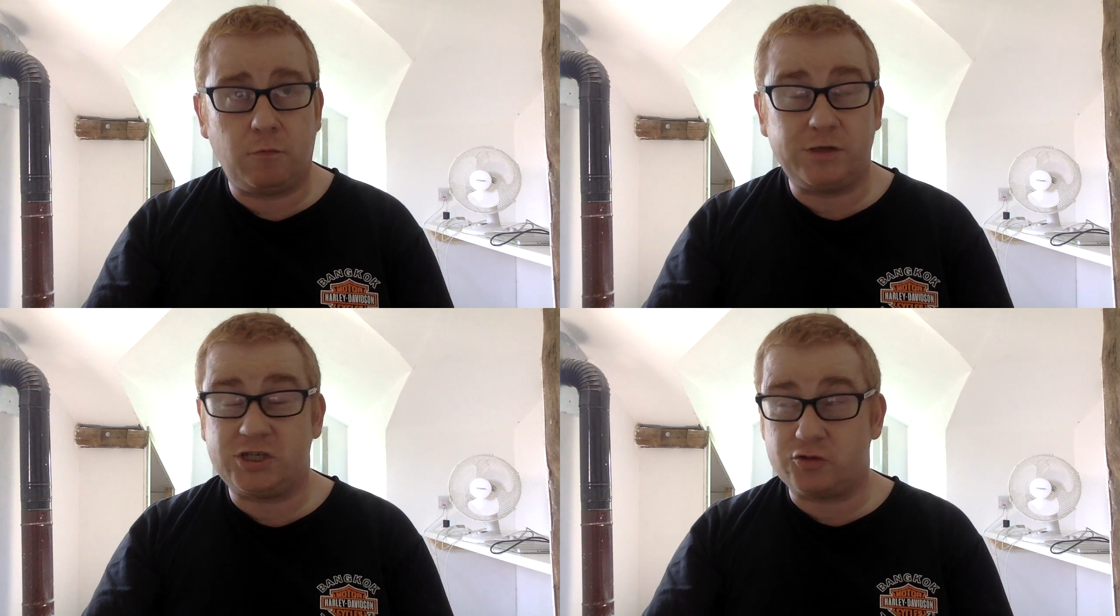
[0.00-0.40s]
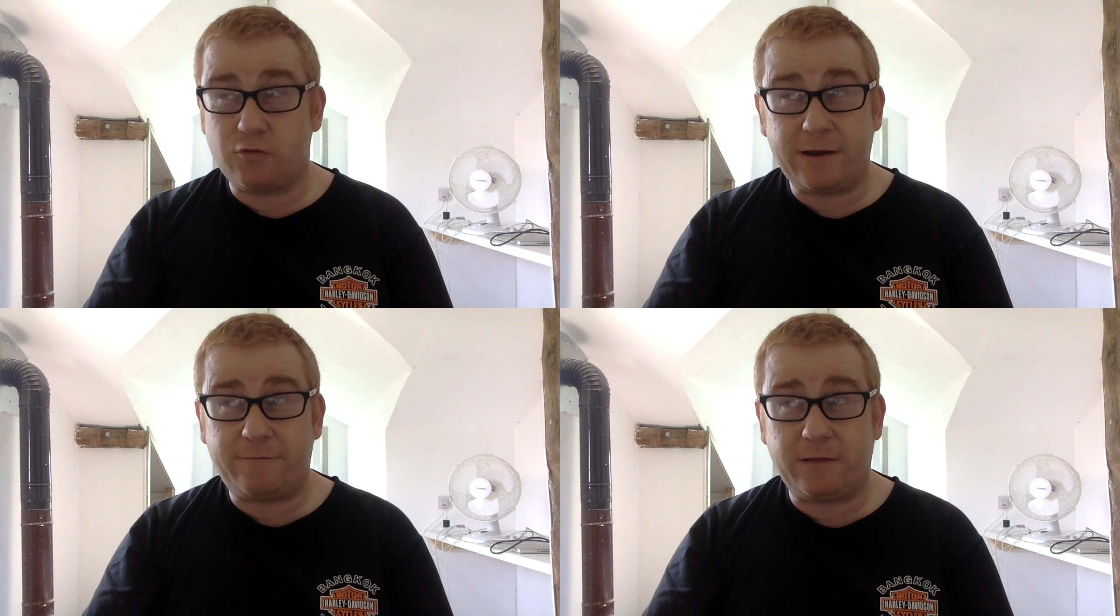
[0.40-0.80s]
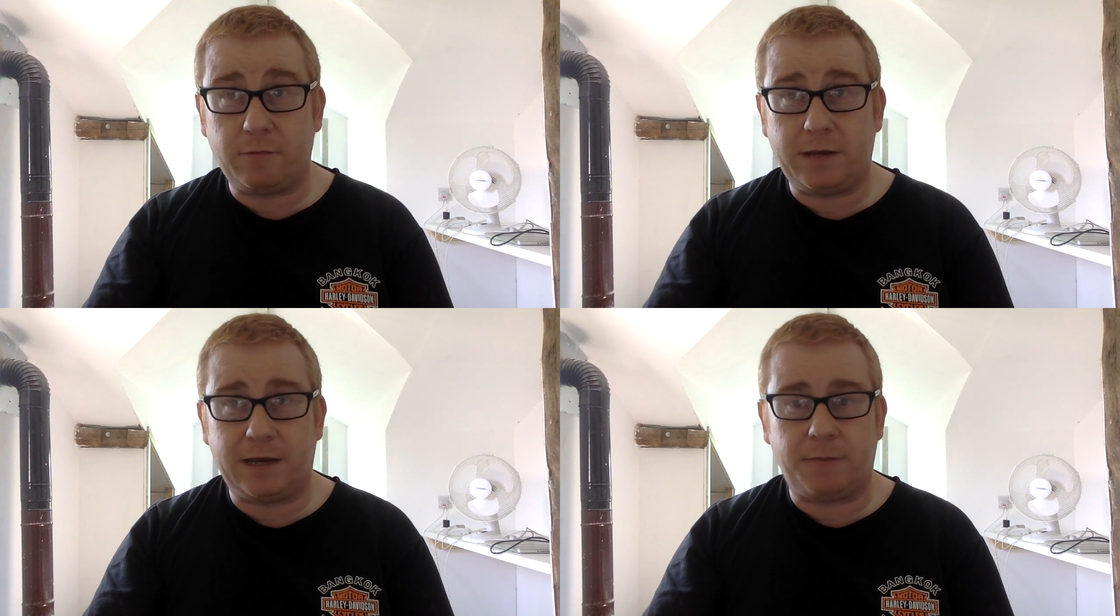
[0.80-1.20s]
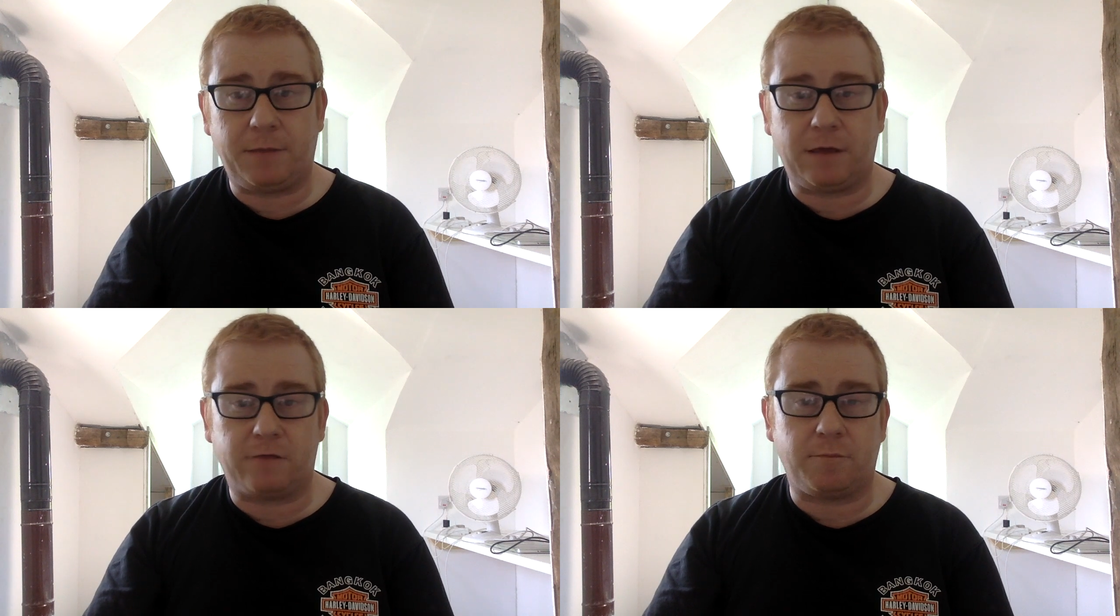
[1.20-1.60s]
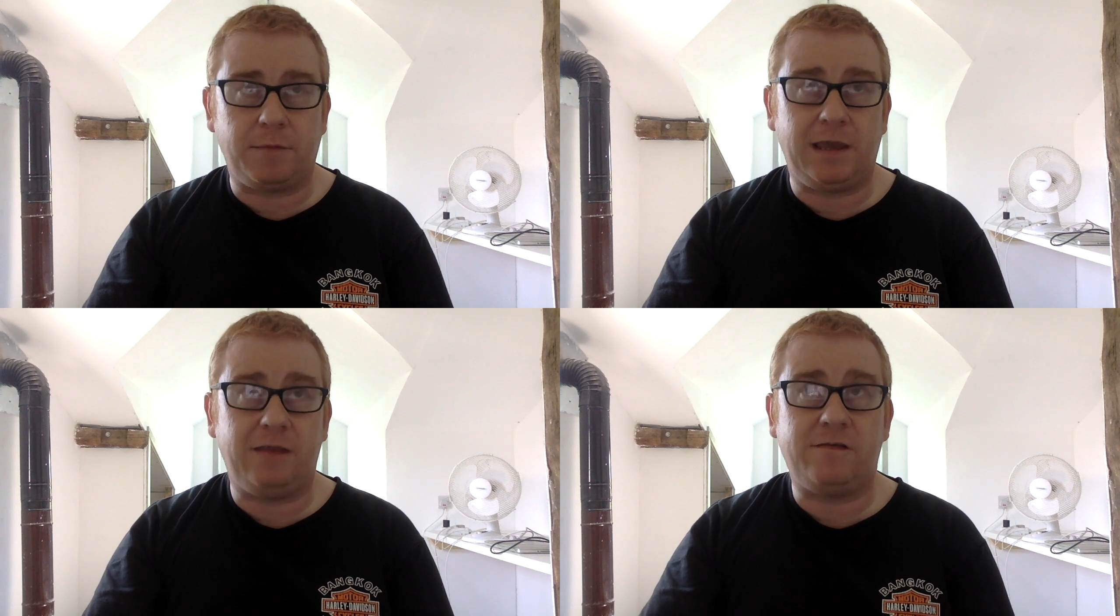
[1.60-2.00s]
which is great for the winter because it
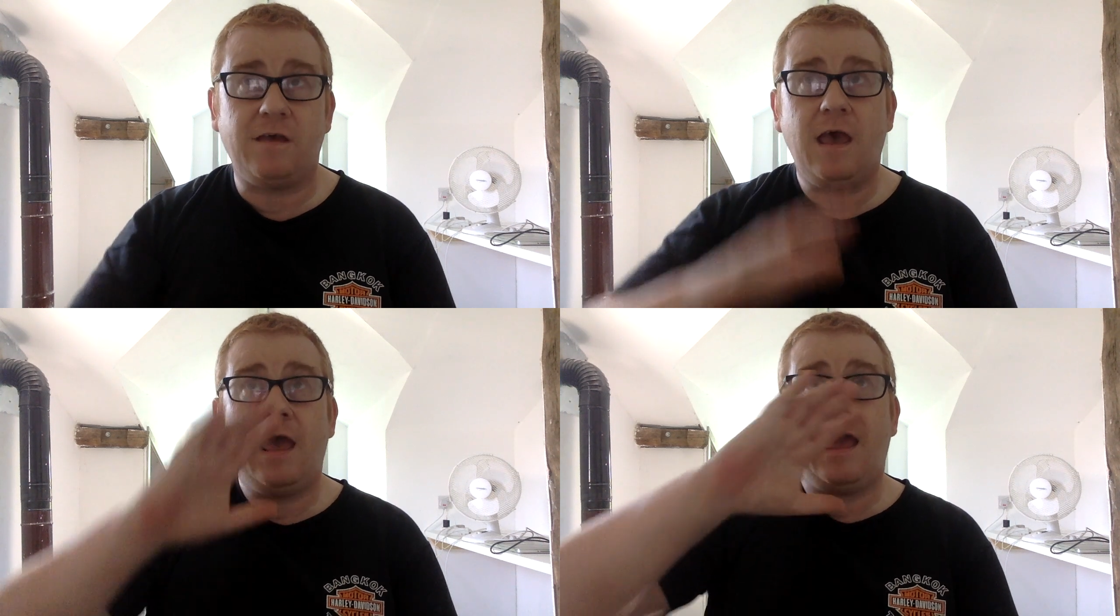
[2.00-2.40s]
means